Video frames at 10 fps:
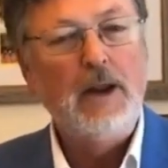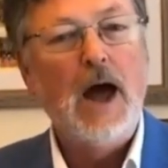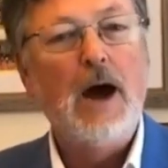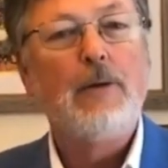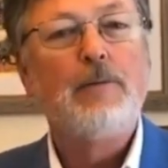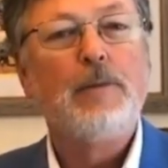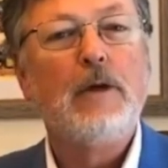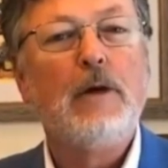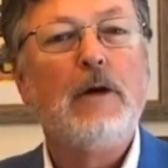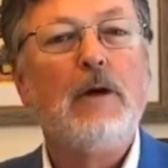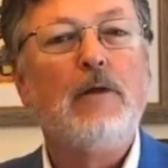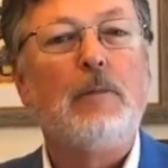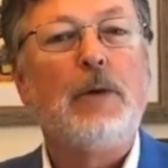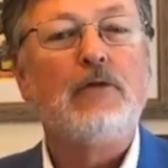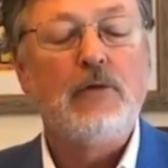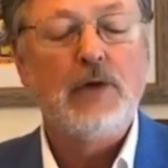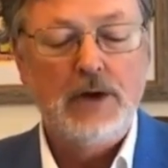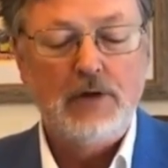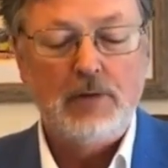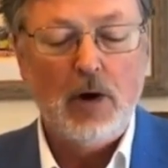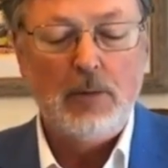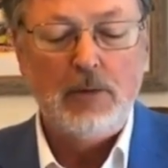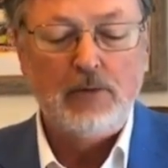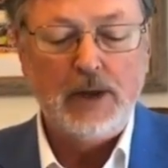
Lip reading: Now, the Pennsylvania Department